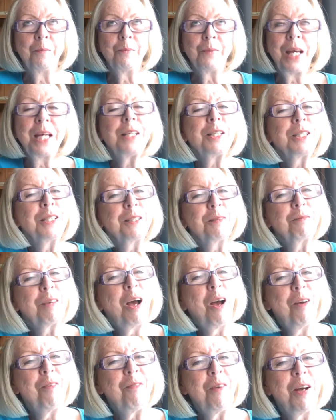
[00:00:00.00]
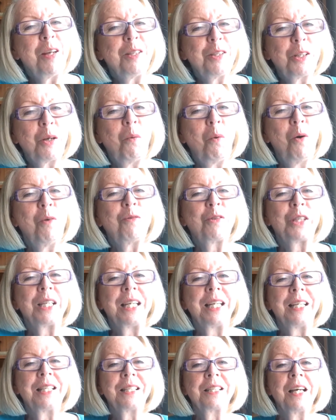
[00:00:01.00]
That's, I find so
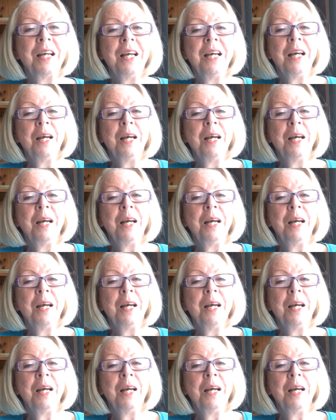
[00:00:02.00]
often, is